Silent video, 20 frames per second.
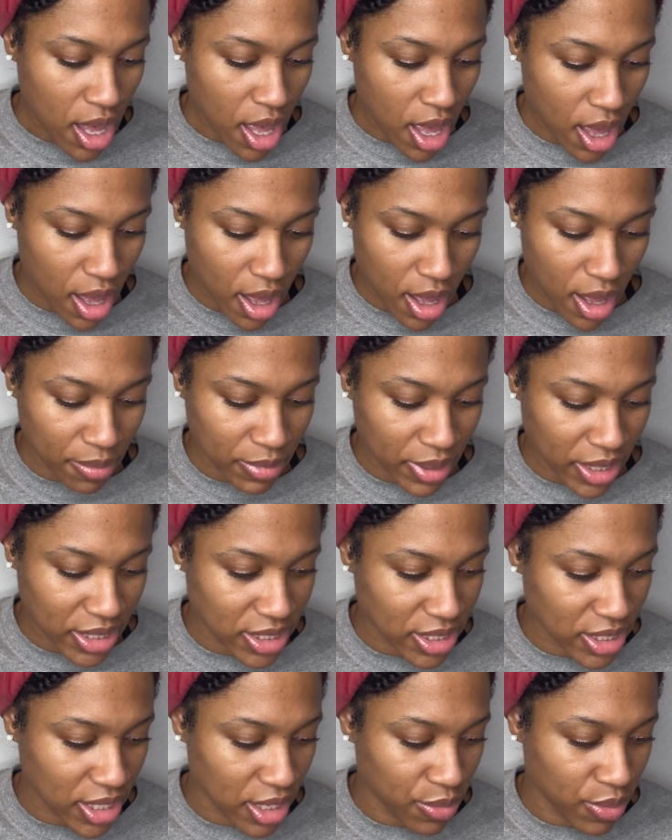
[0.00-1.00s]
Um, let's
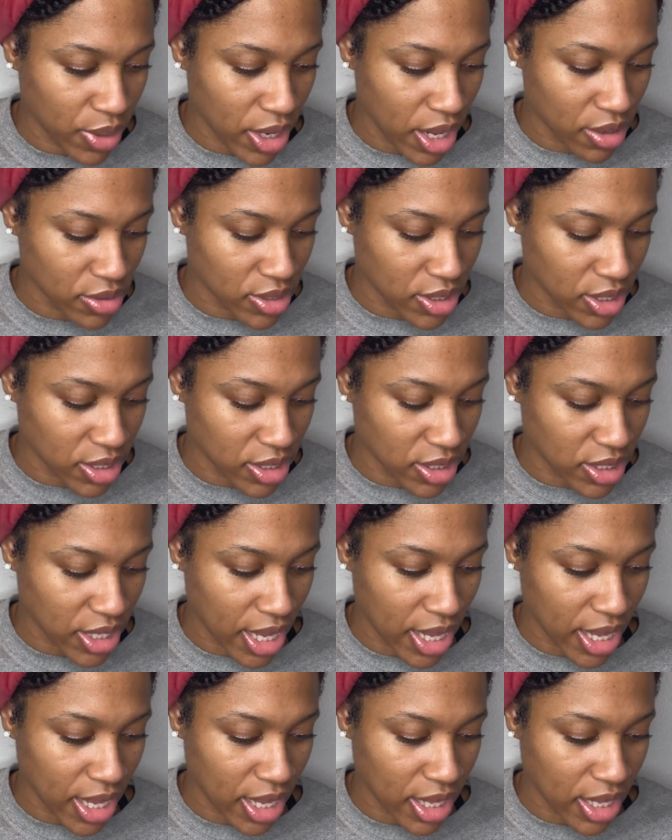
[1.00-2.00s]
see, what else does it
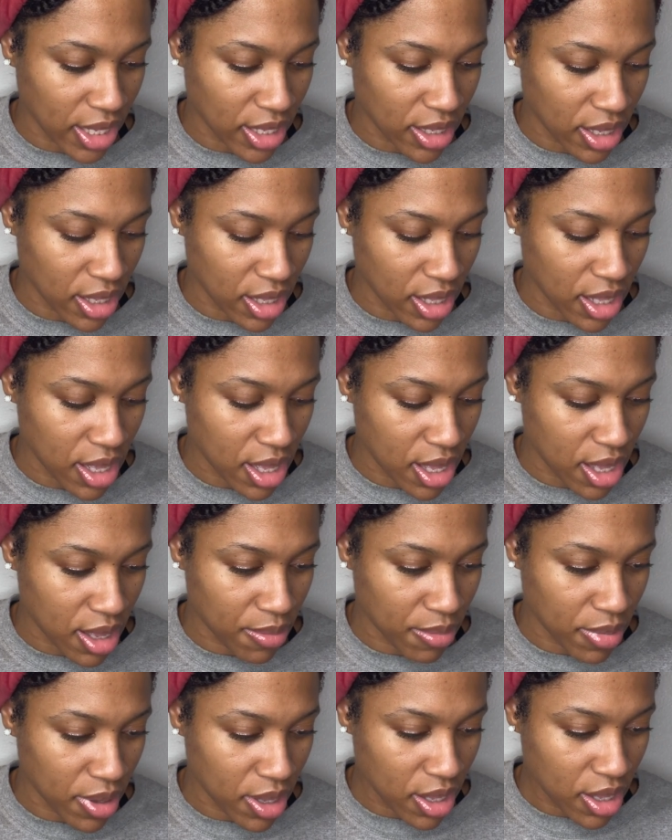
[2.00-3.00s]
say?
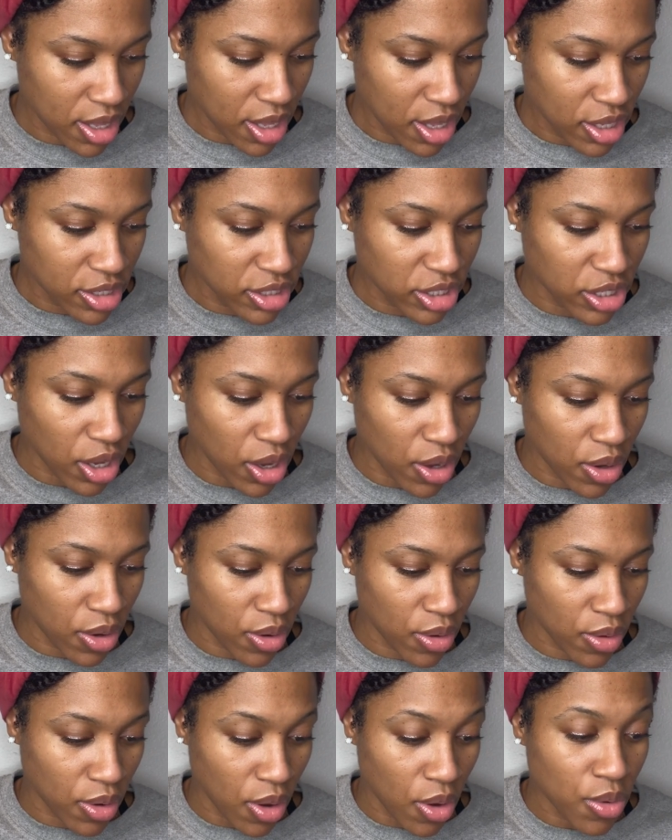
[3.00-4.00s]
Um,
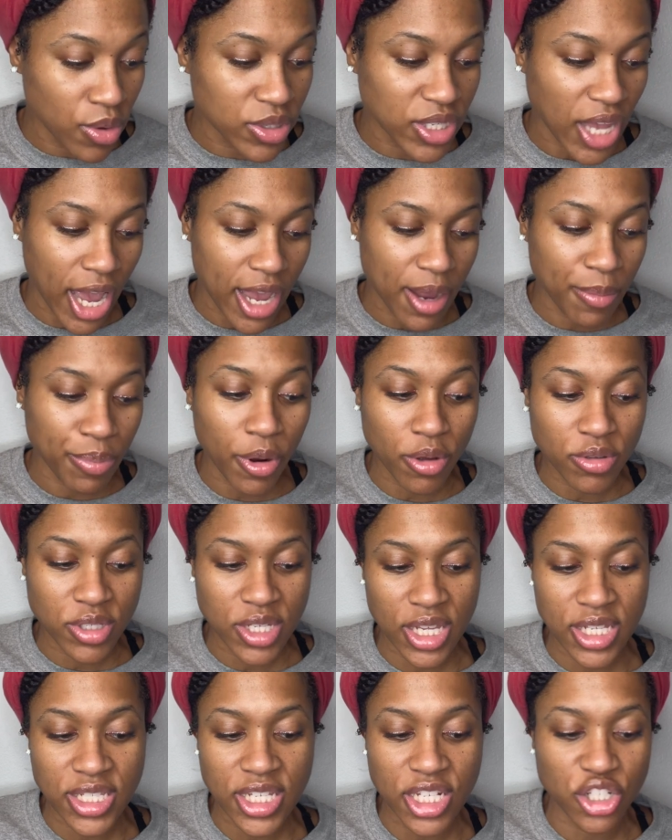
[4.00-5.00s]
so, oh, it's high in
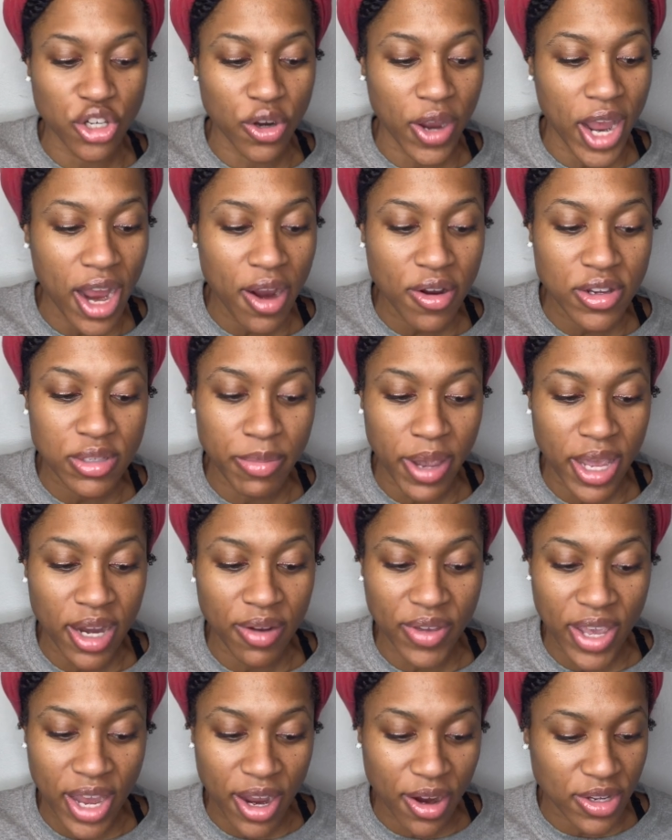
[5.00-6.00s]
protein. It says your hair is made of
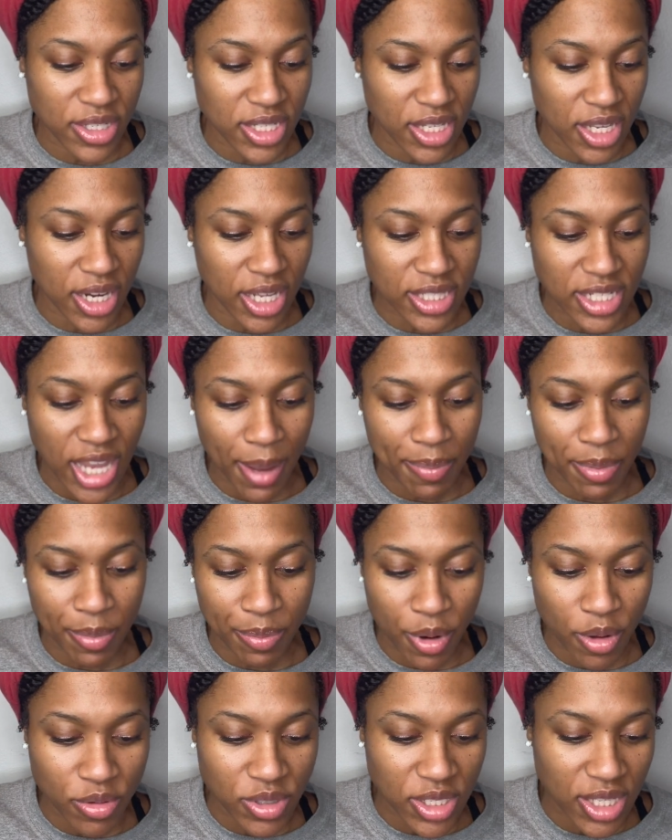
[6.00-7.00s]
keratin, a type of
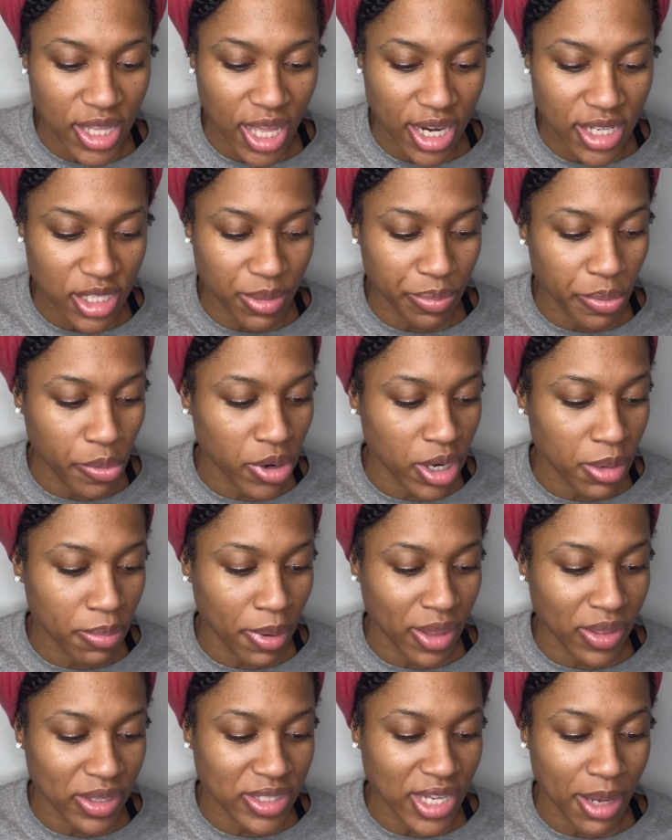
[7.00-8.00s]
protein that is supported by
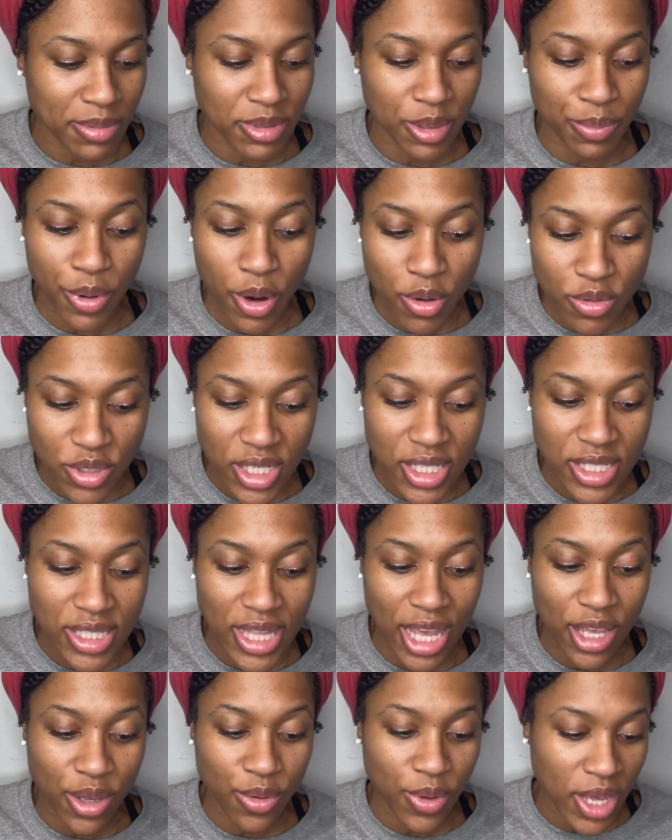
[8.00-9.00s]
the types of protein
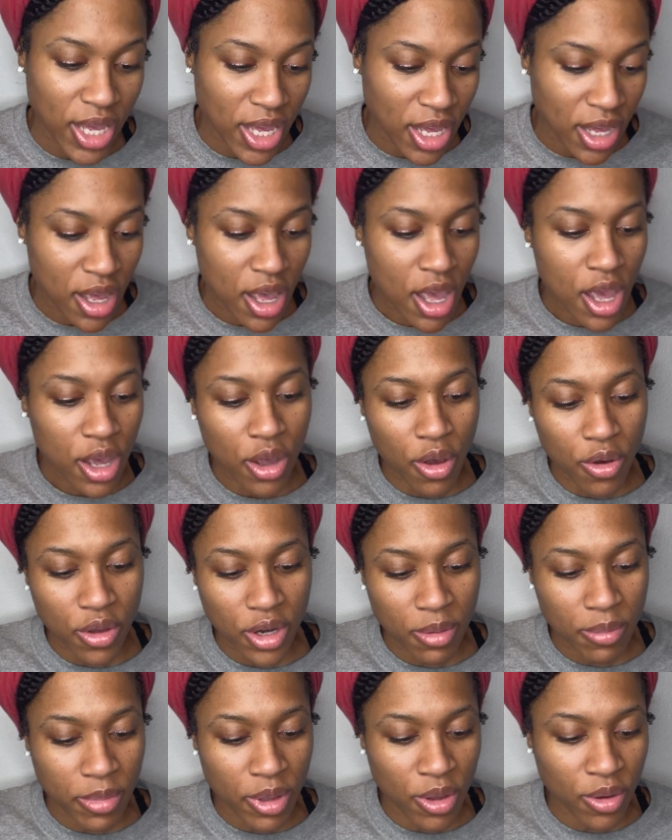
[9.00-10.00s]
that you eat.
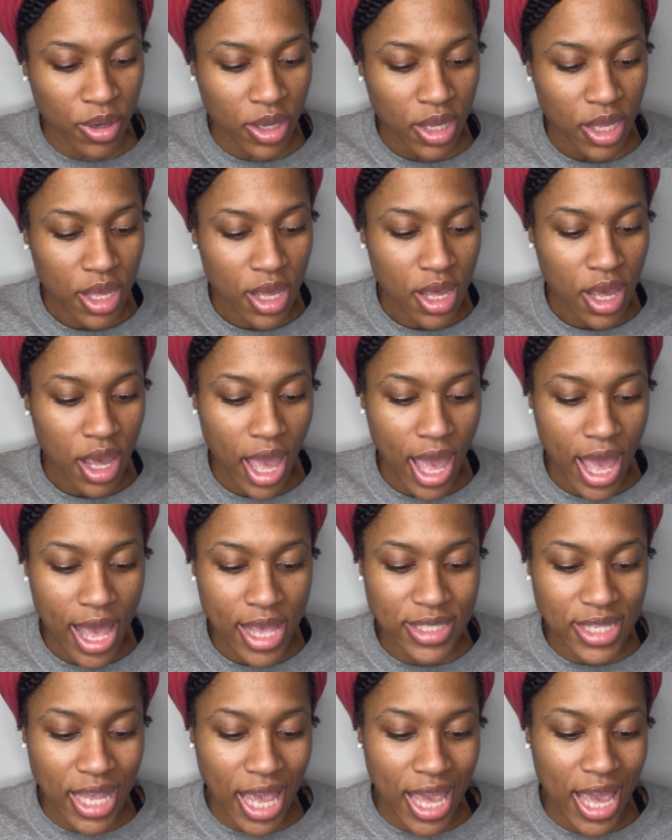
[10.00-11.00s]
Coconut milk
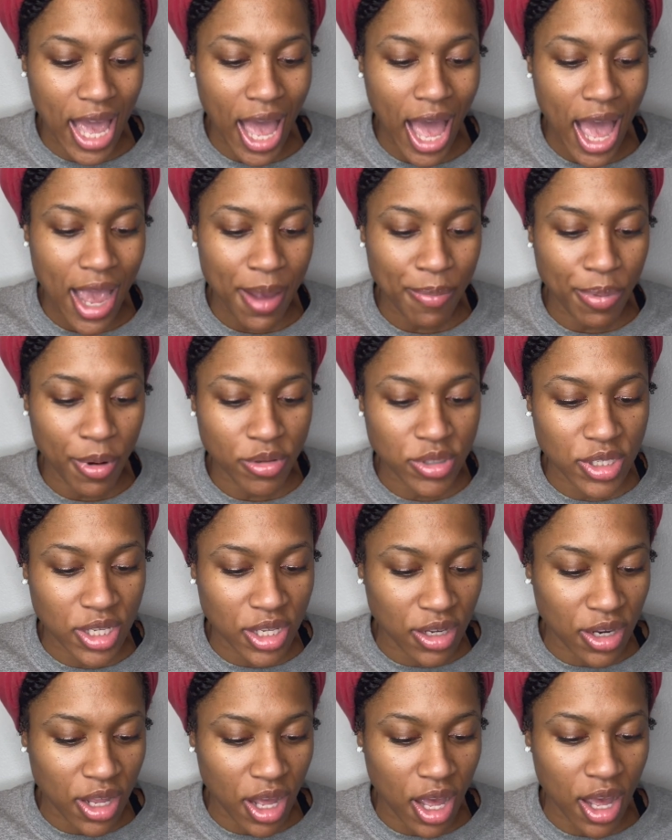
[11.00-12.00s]
has a high
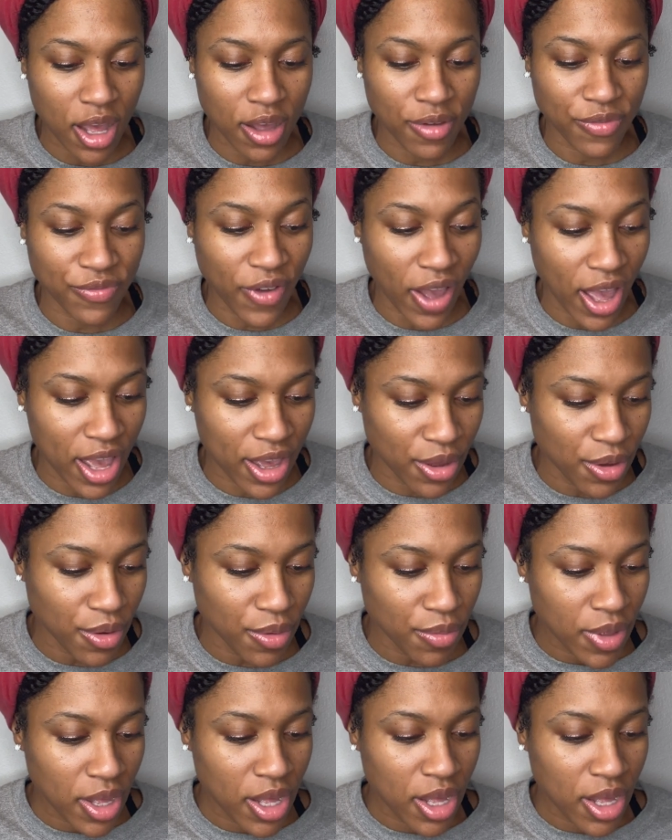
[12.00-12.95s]
protein uh, file.